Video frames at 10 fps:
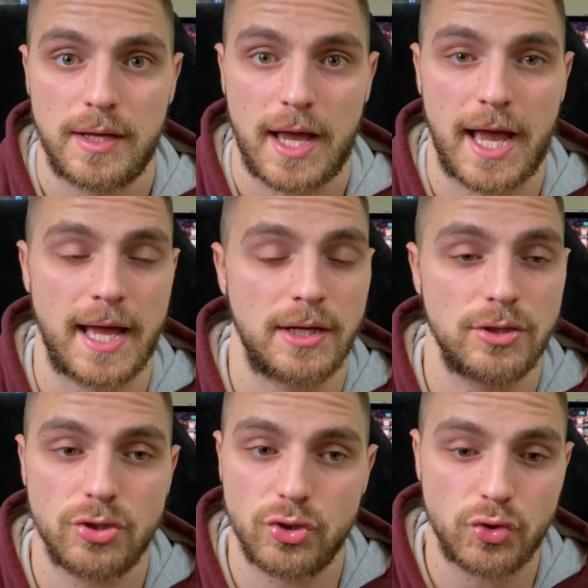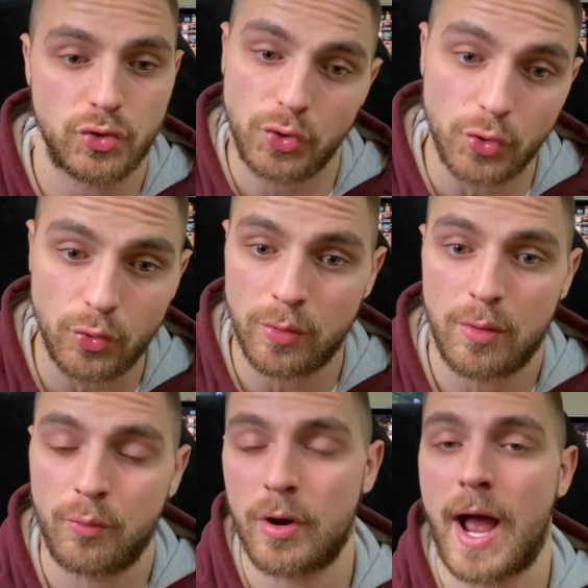And
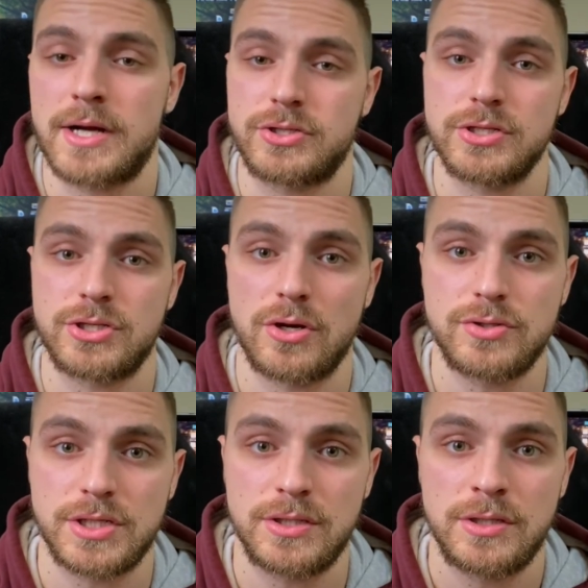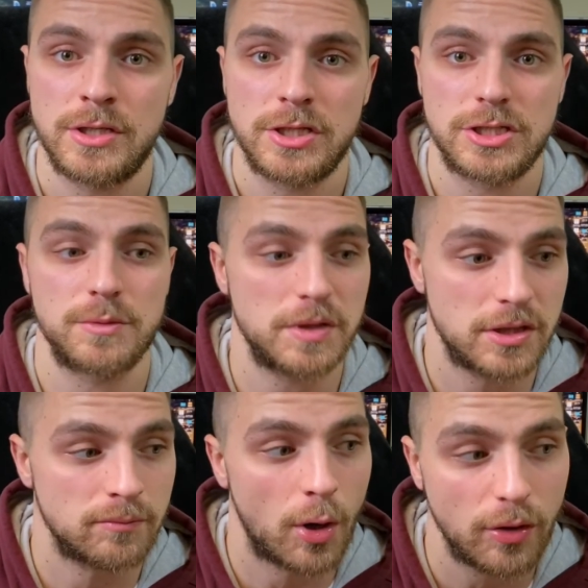you were actually chosen to be
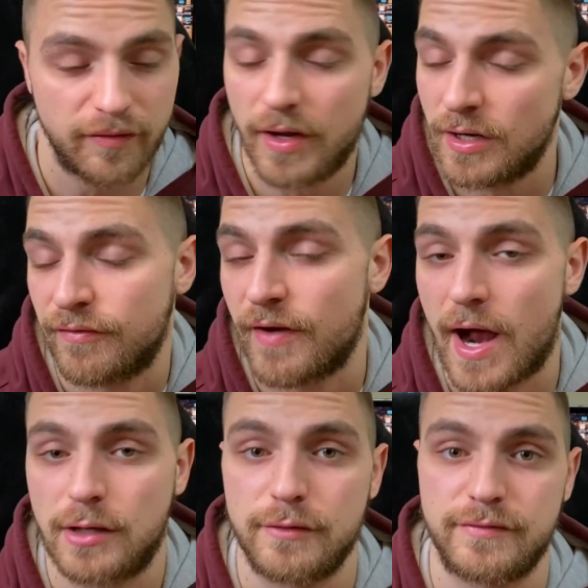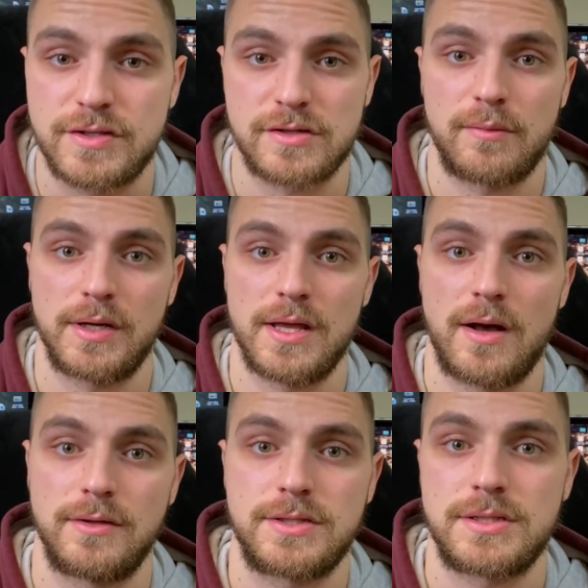the motivating factor for somebody
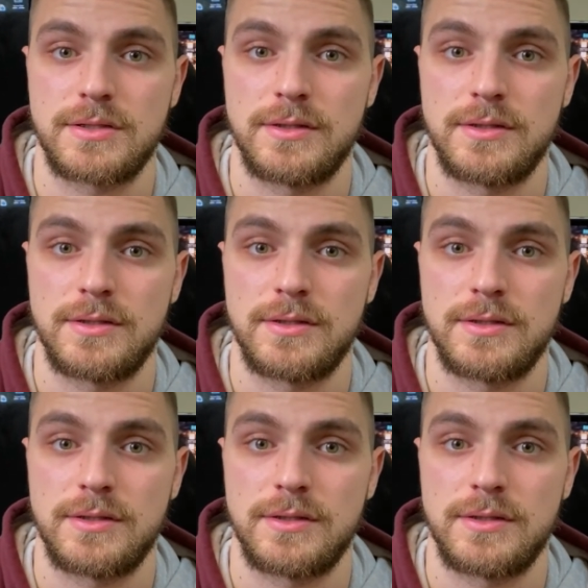else.